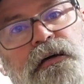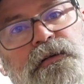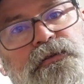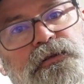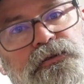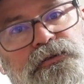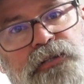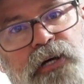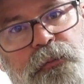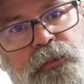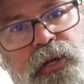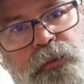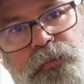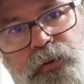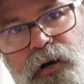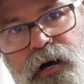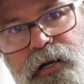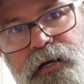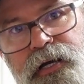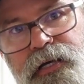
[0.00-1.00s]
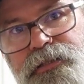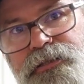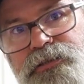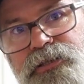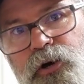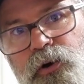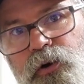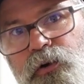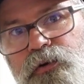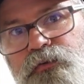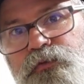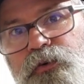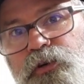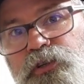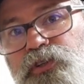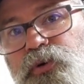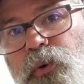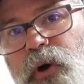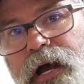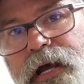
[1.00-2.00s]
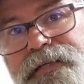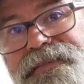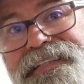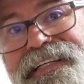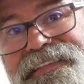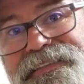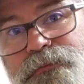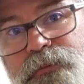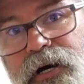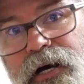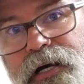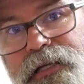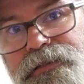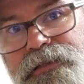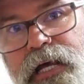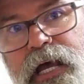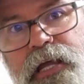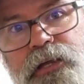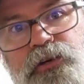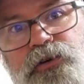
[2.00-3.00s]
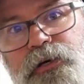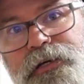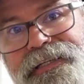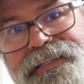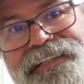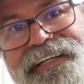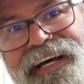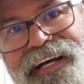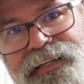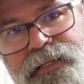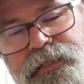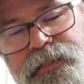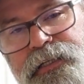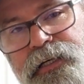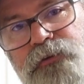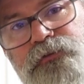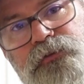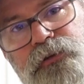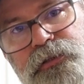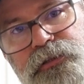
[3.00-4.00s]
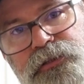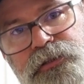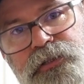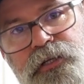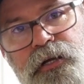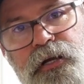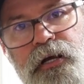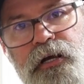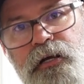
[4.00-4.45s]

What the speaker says: to some of the products sold for twice as much and couldn't tell a difference.